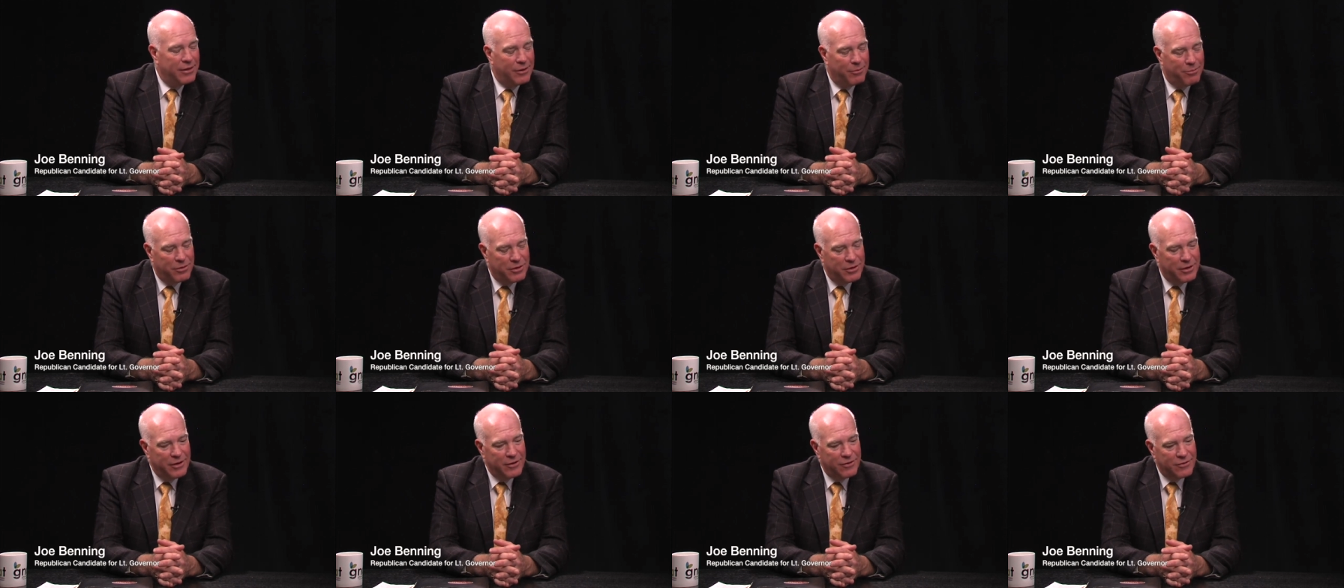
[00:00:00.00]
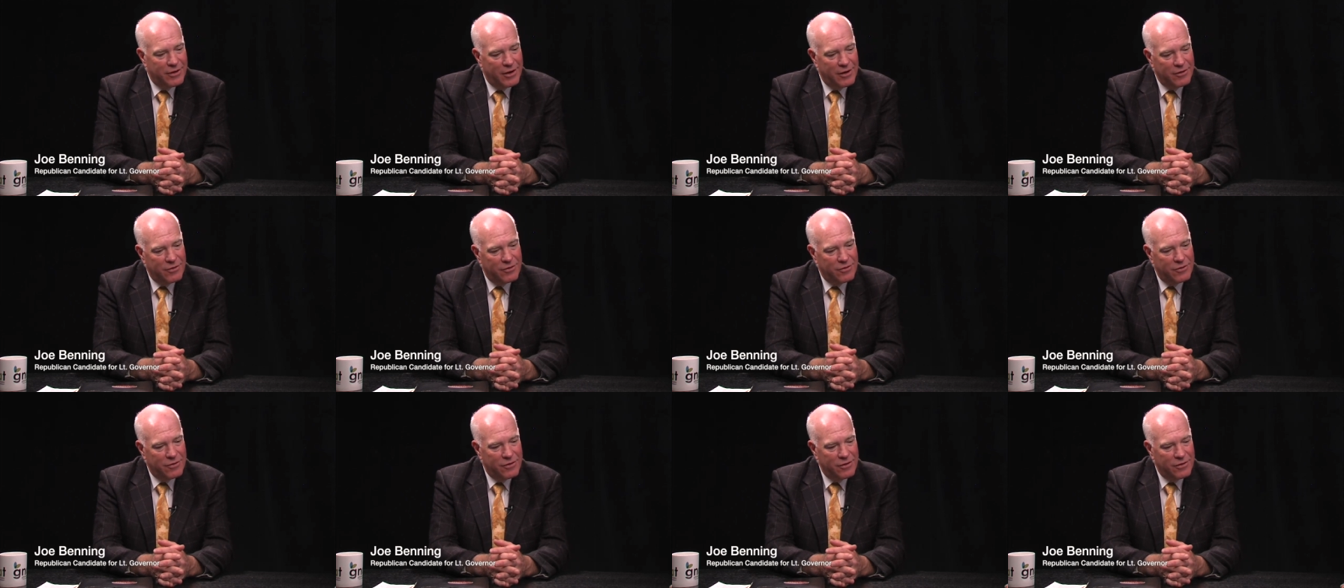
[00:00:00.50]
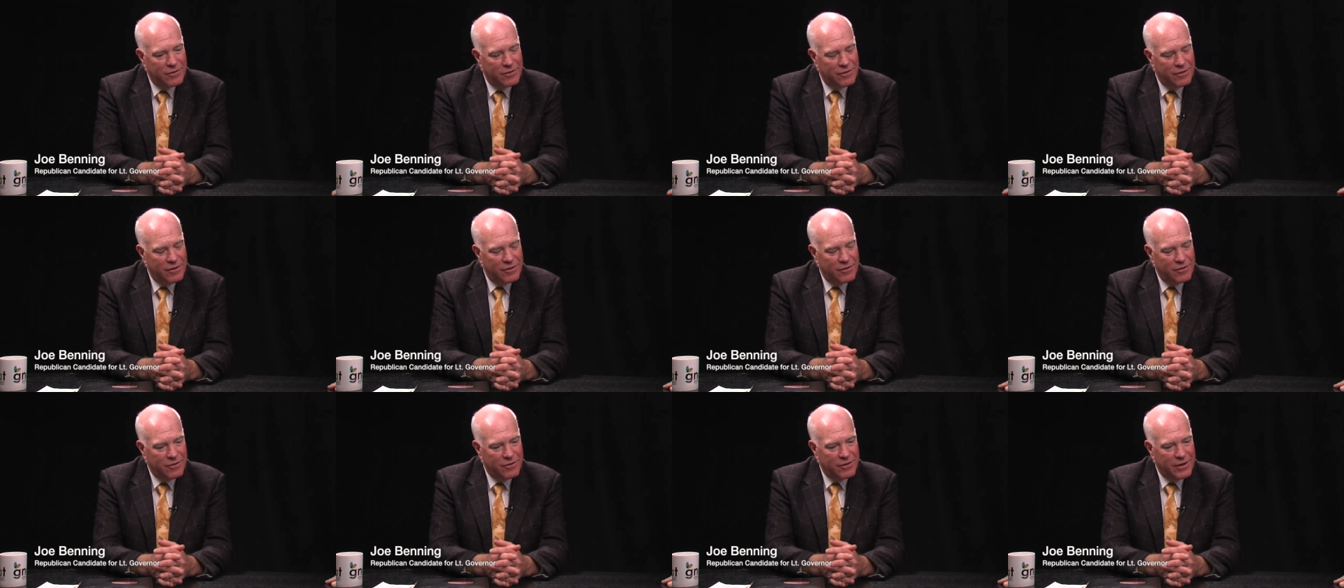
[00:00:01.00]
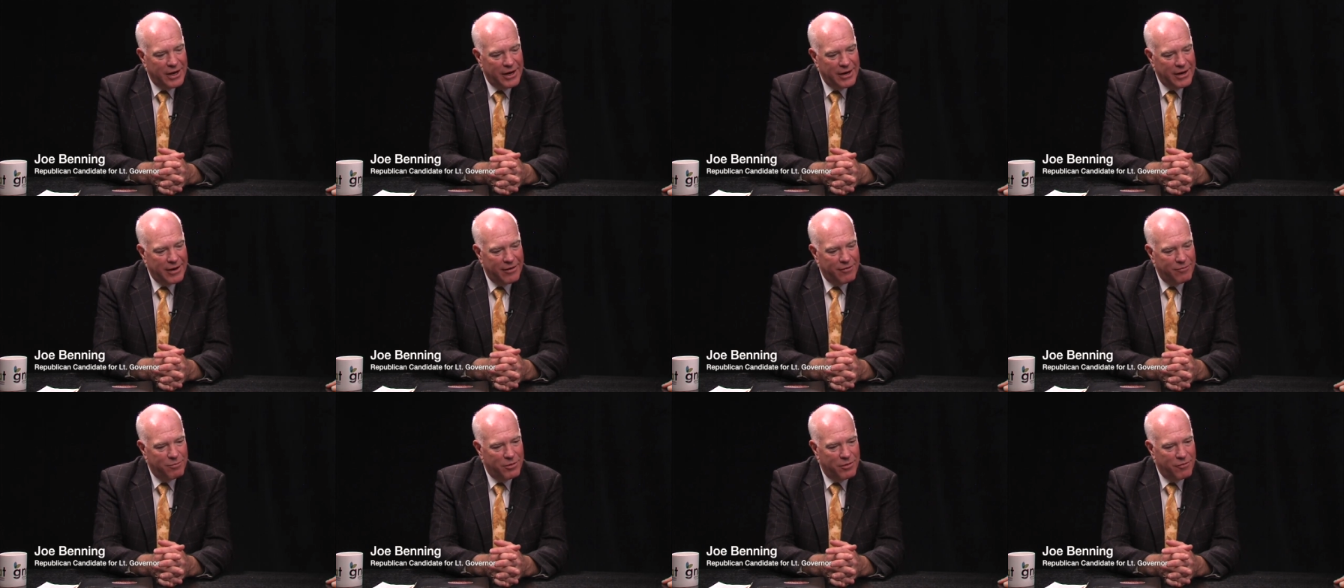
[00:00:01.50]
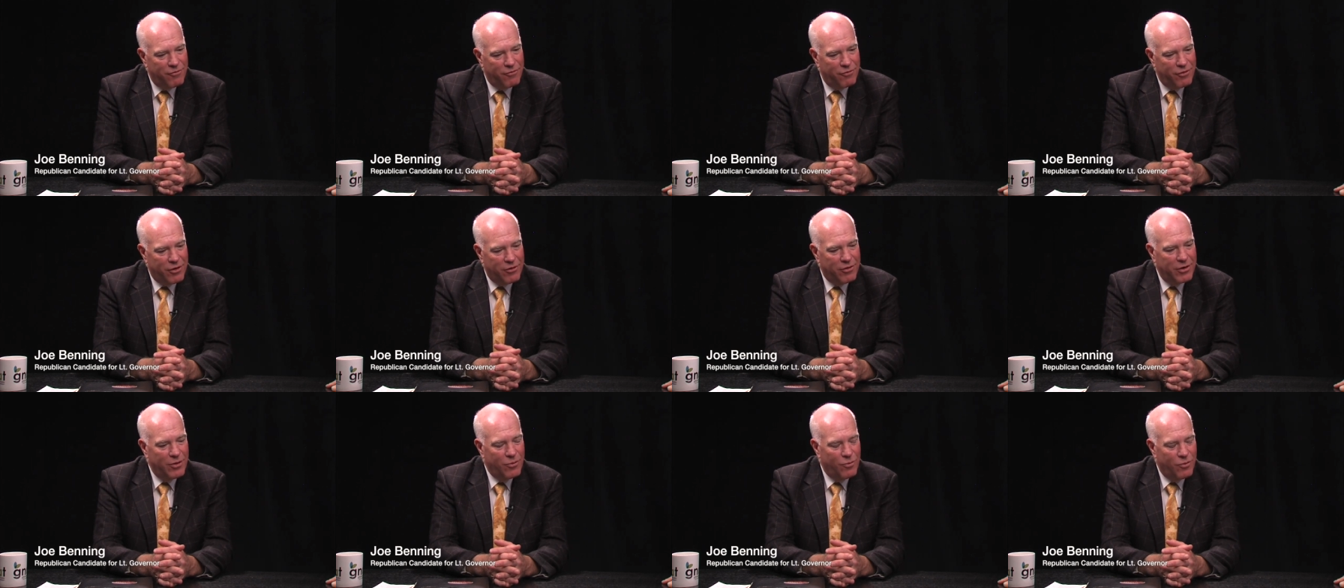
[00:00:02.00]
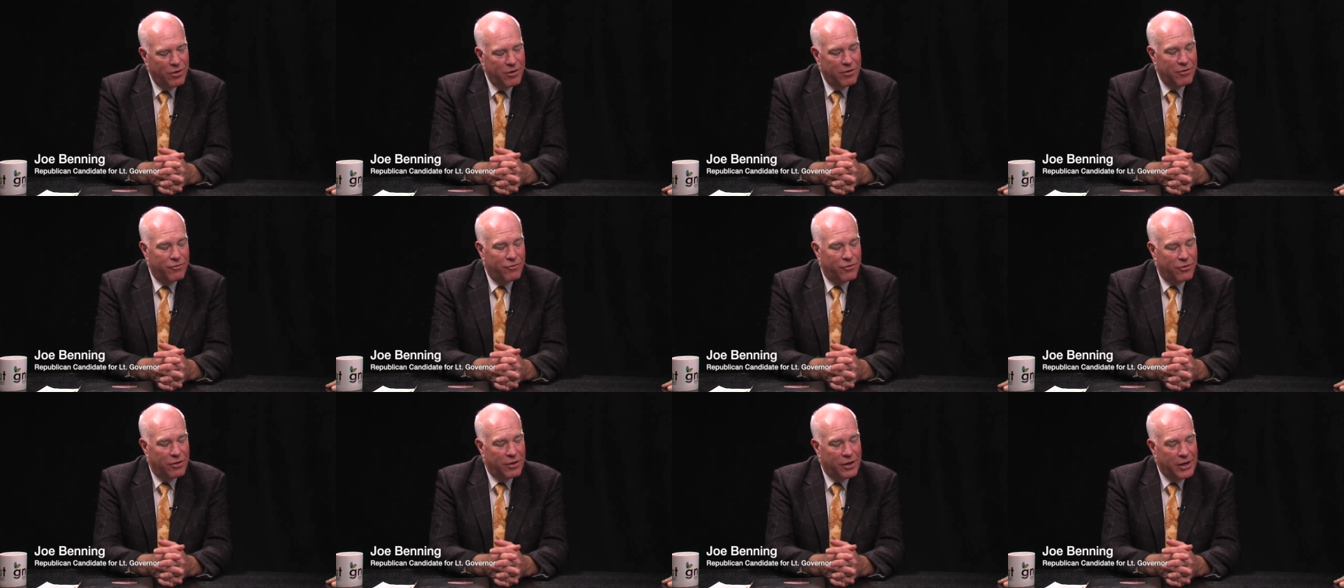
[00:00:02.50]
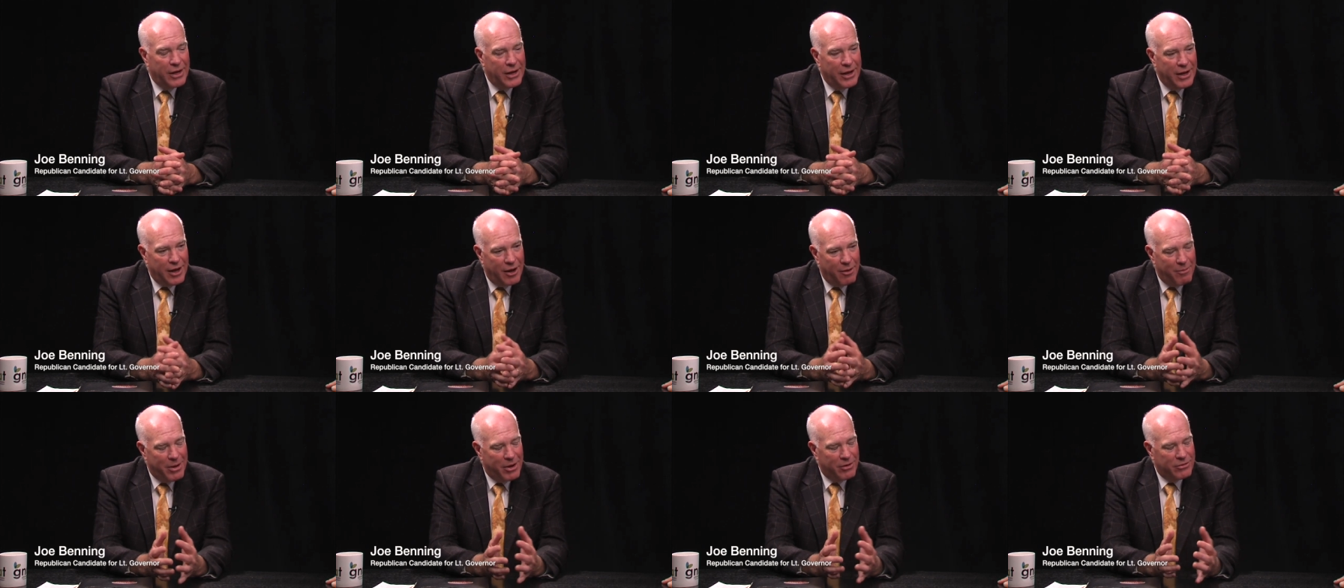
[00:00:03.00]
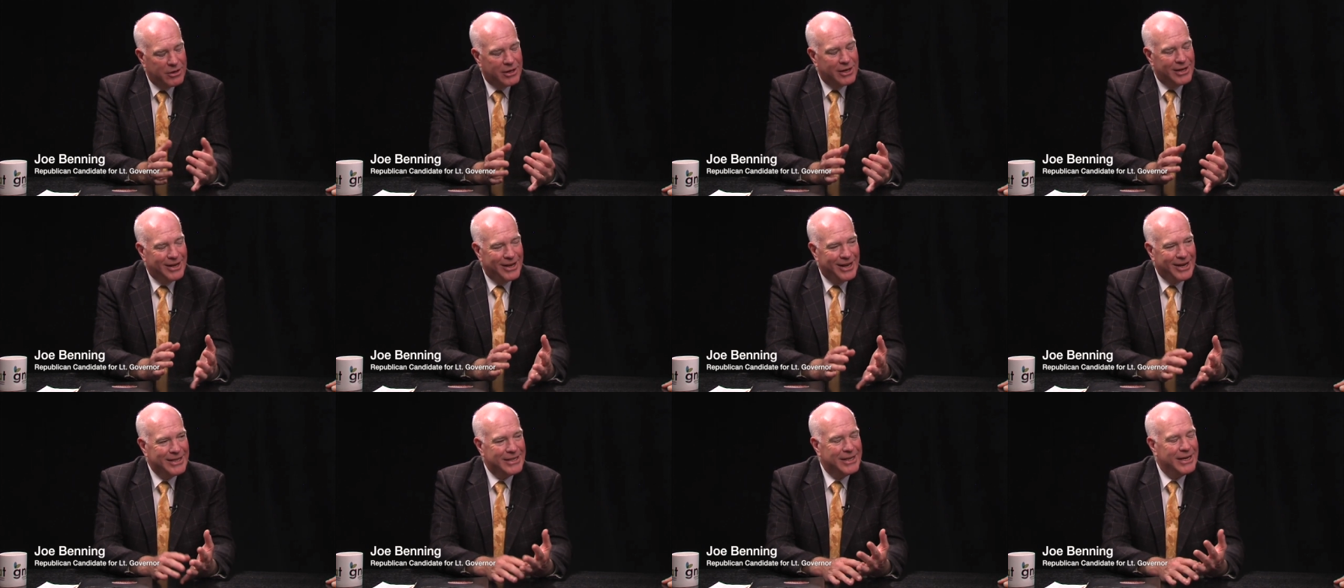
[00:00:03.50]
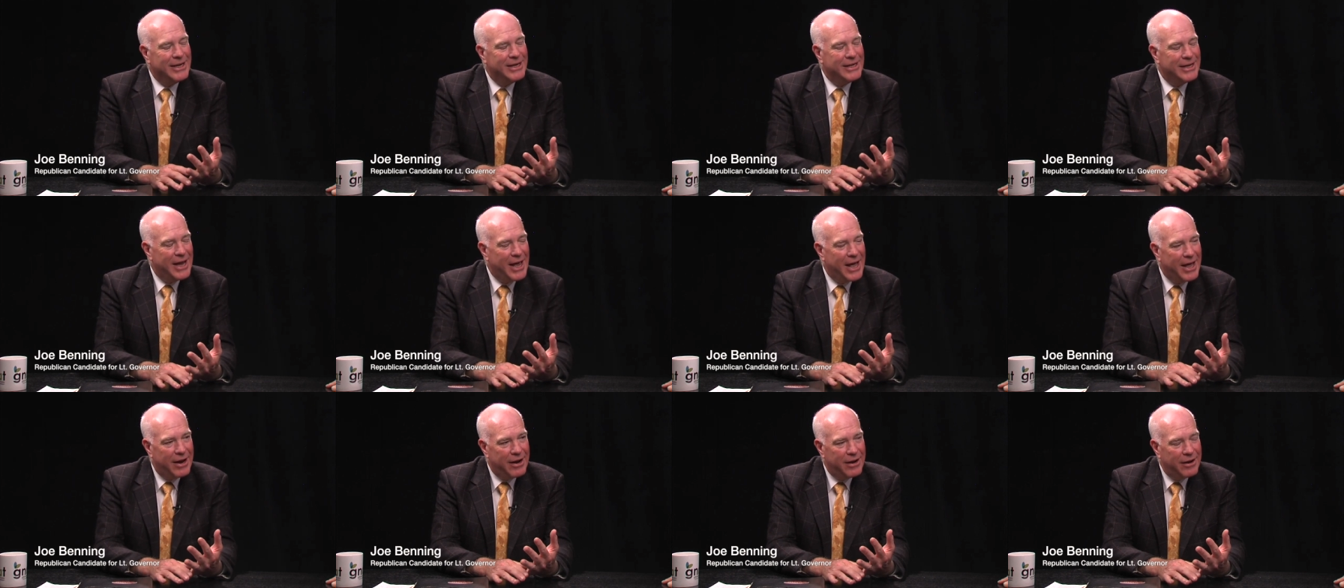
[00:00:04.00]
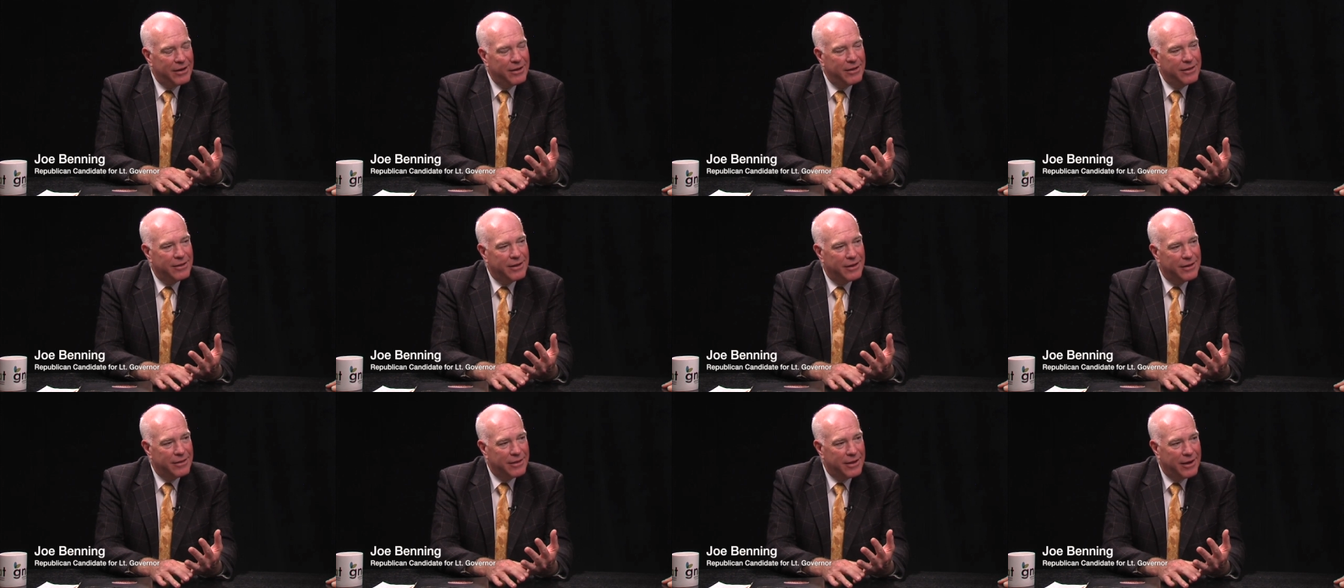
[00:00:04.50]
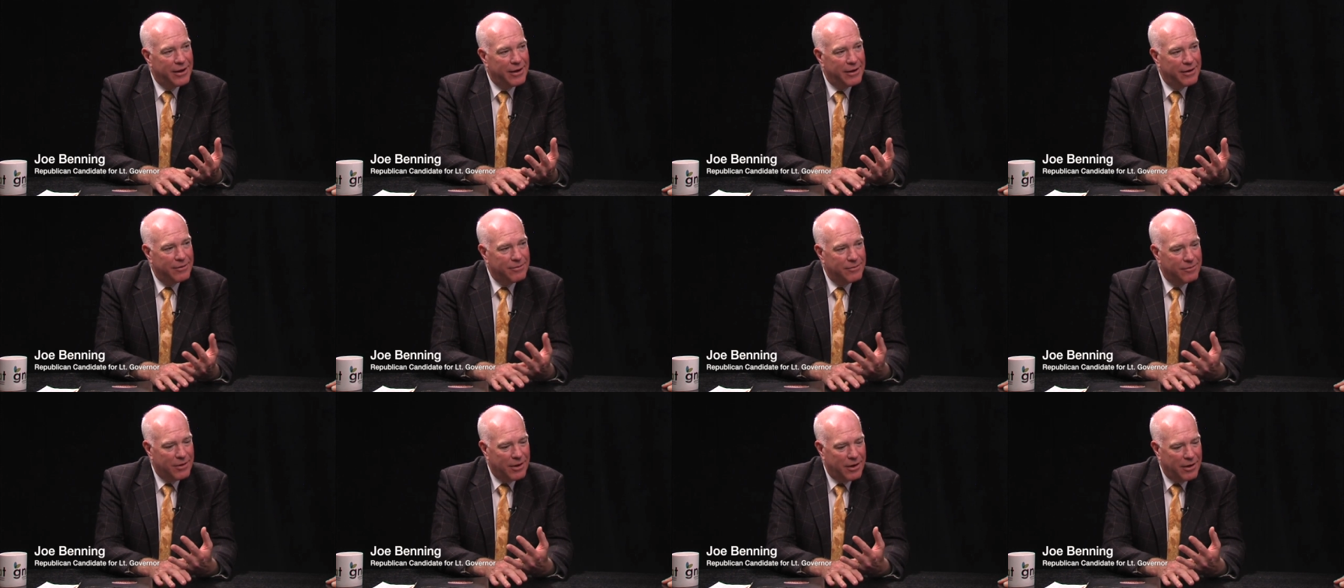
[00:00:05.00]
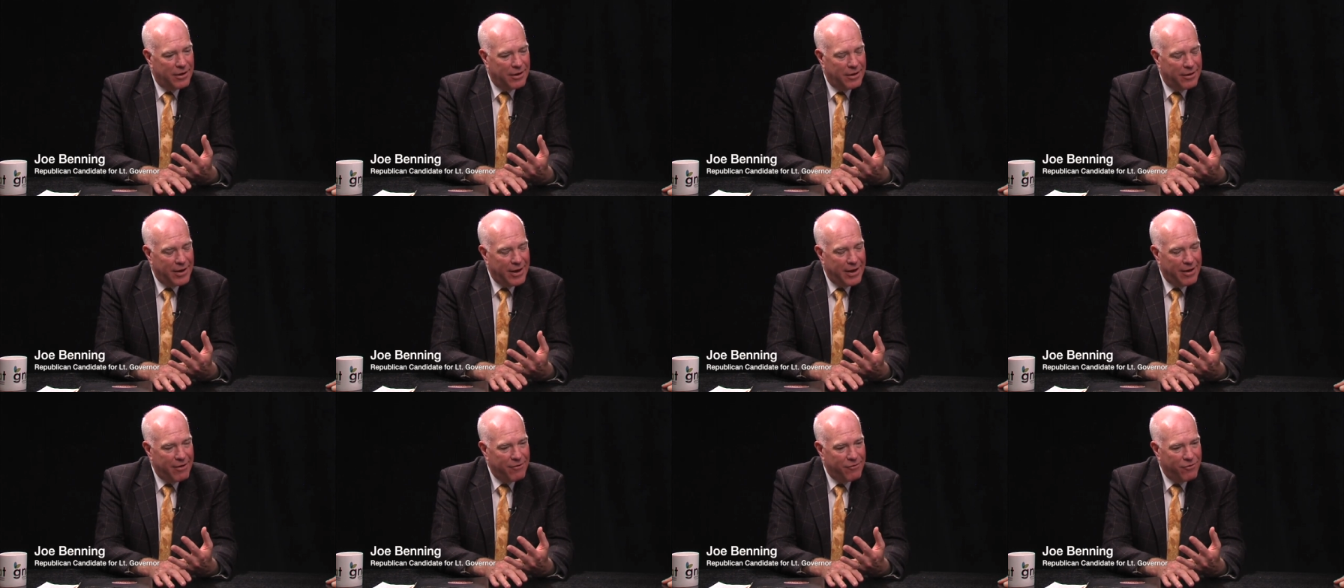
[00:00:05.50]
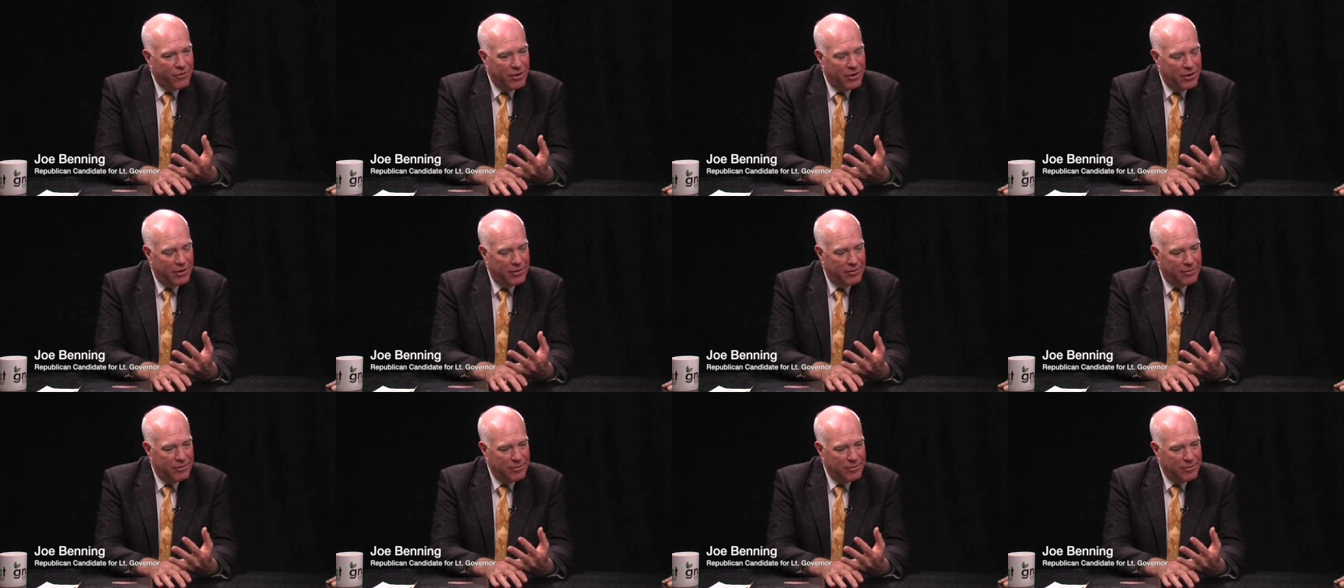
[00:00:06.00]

The police agencies in this state have been very wonderful about collecting data that they uh, have on a